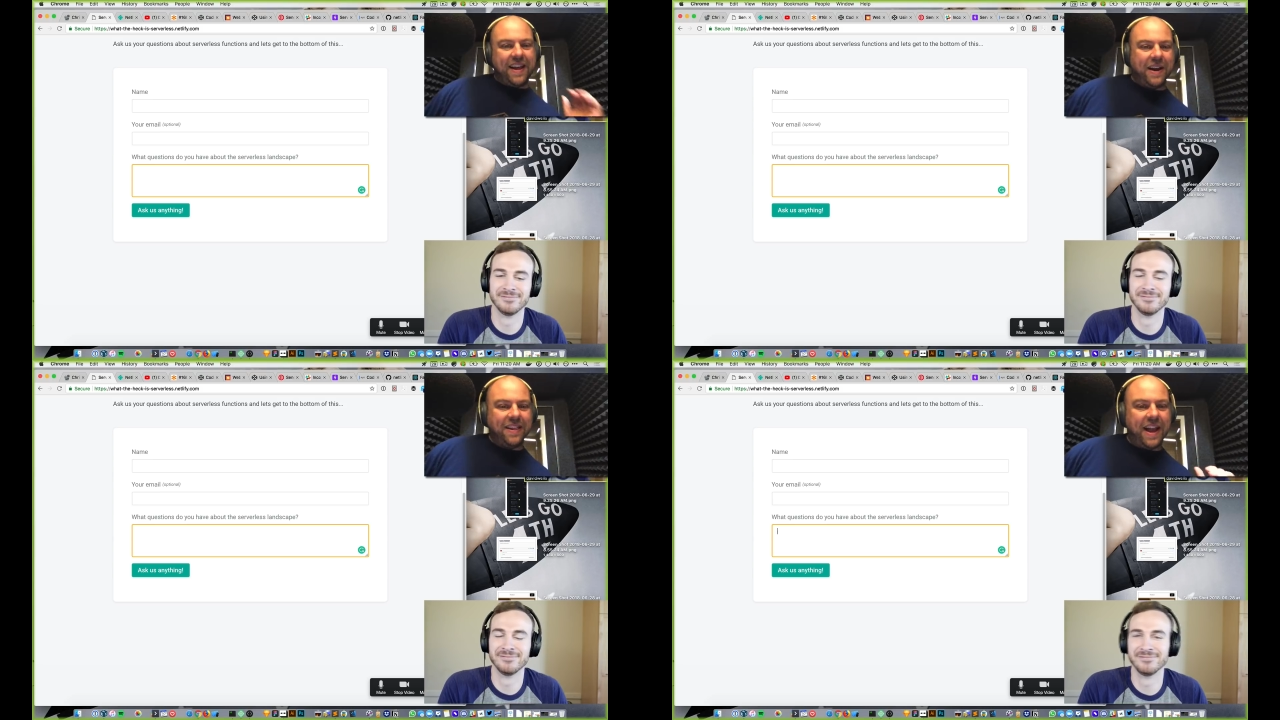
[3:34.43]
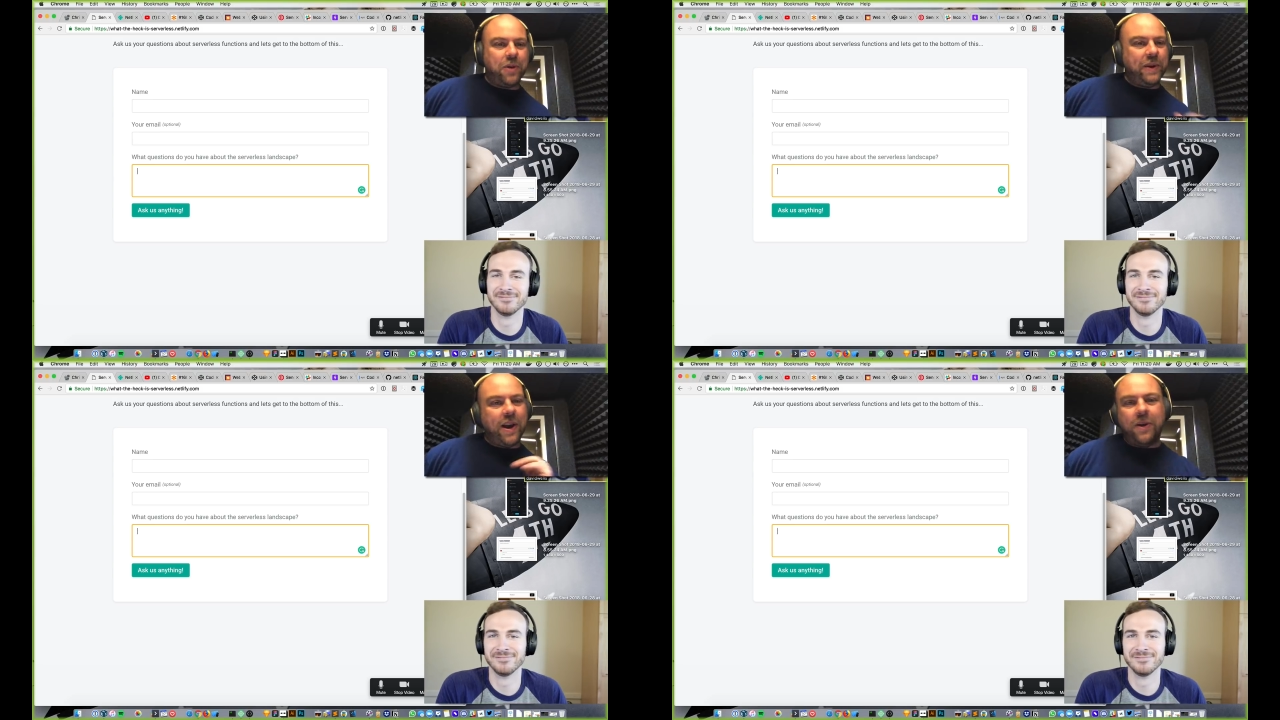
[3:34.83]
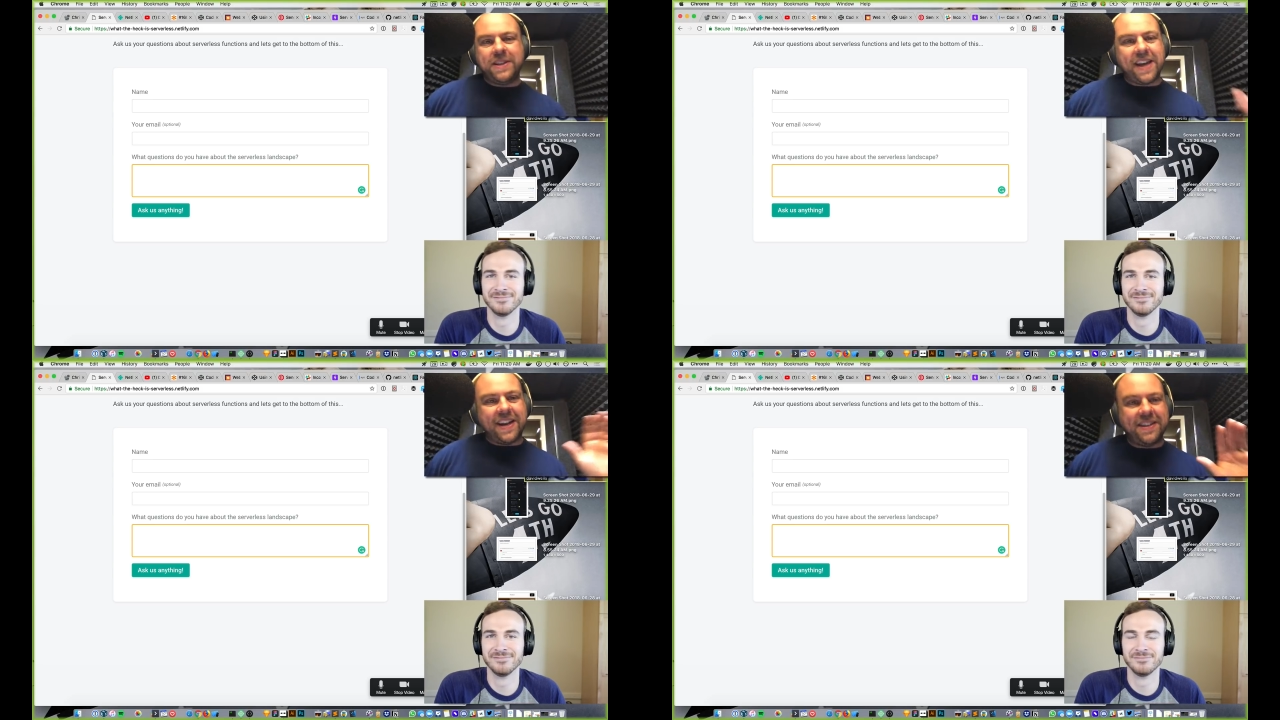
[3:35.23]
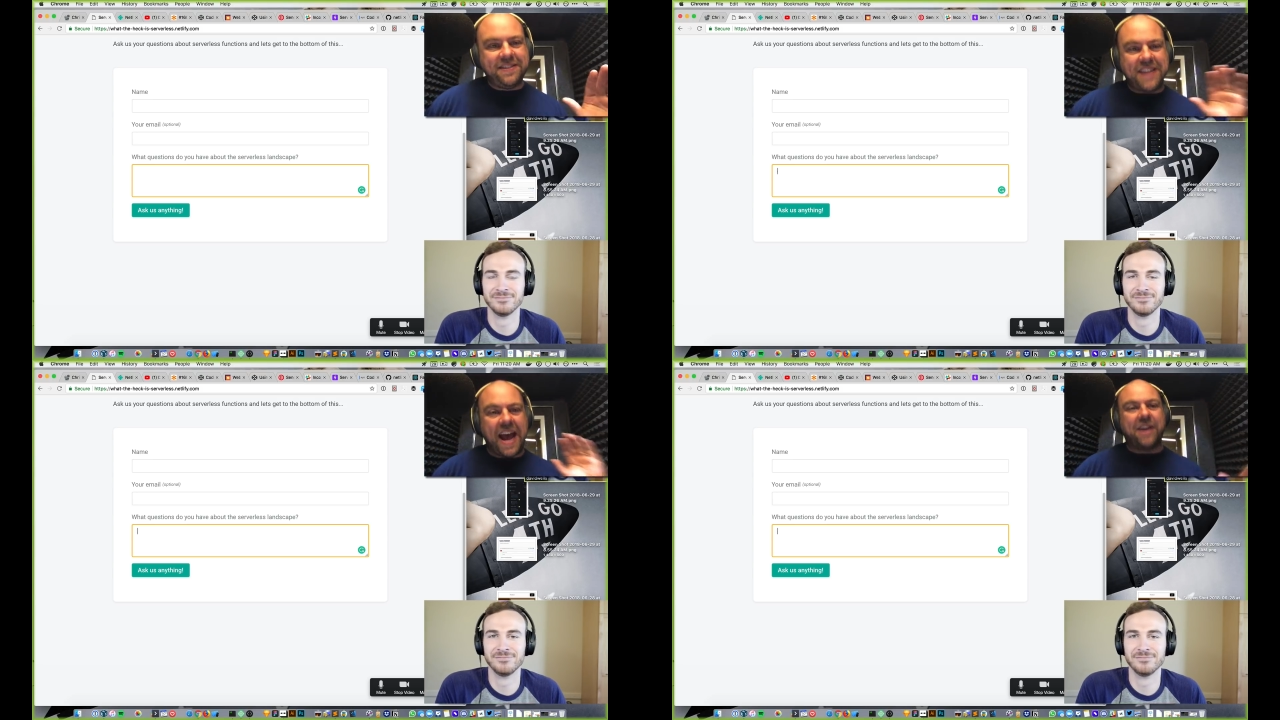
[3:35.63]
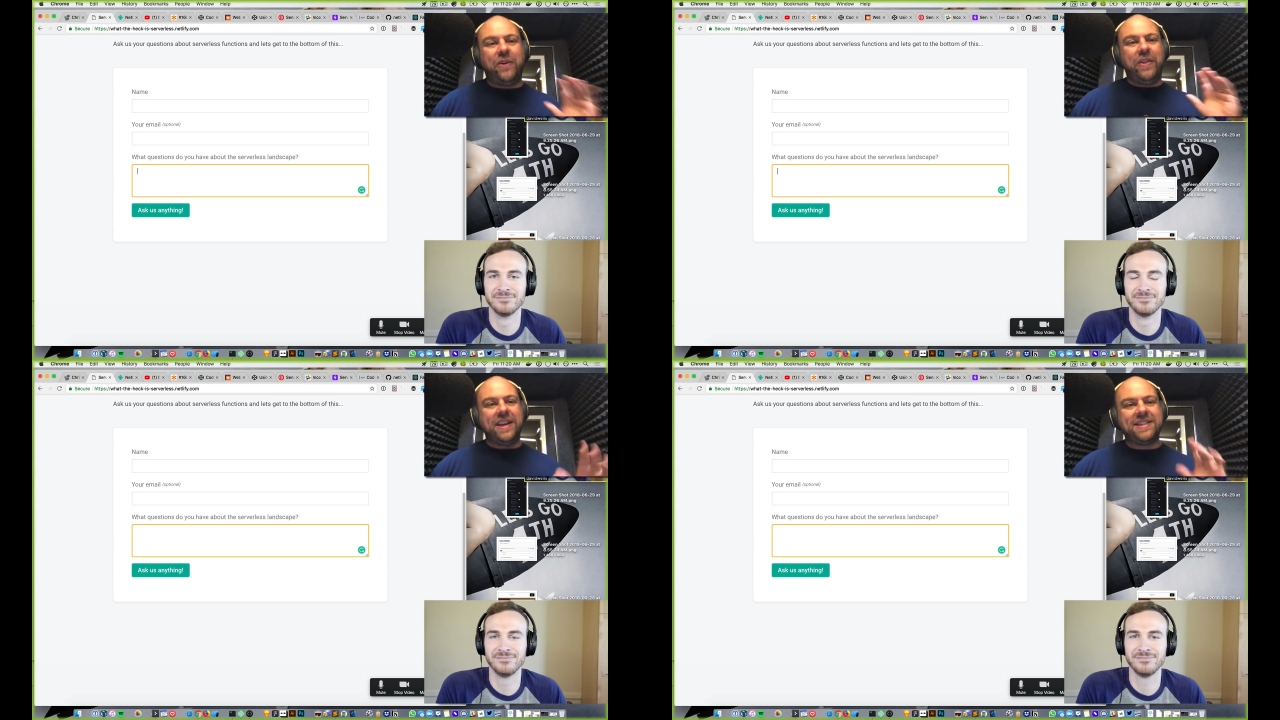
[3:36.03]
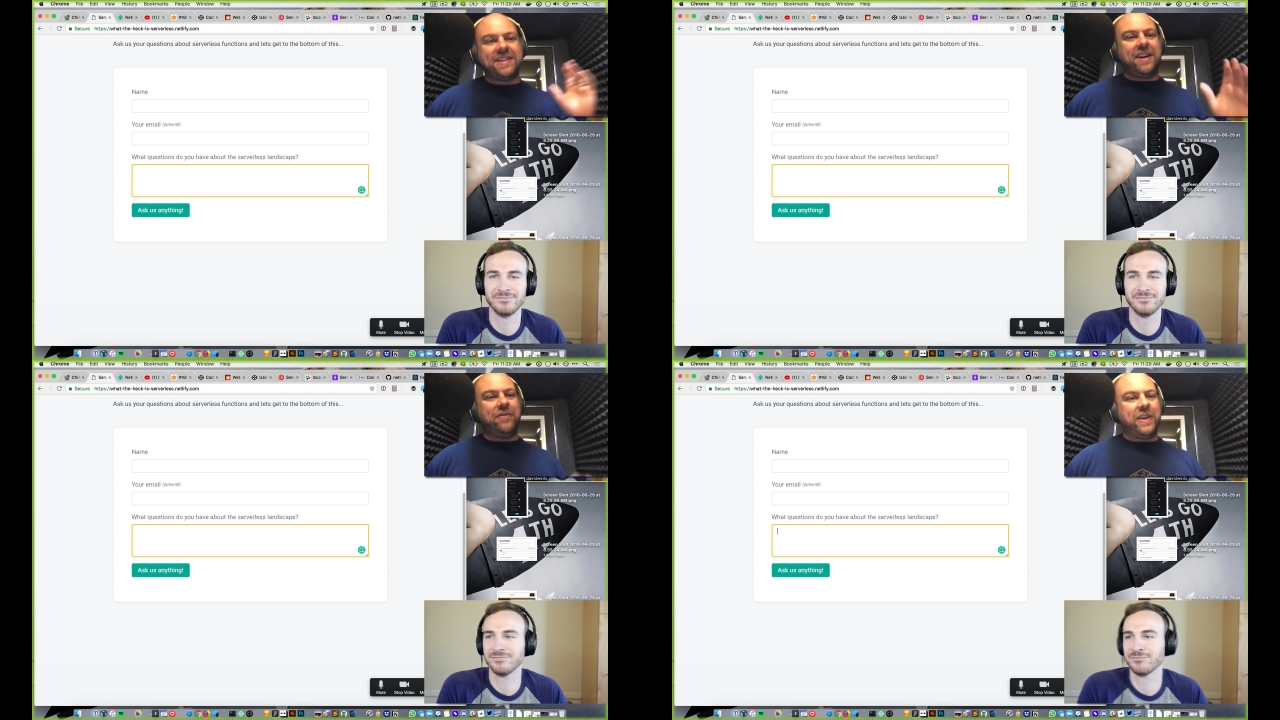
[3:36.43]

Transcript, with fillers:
Speaker 1: I like we always got to tackle this, and I feel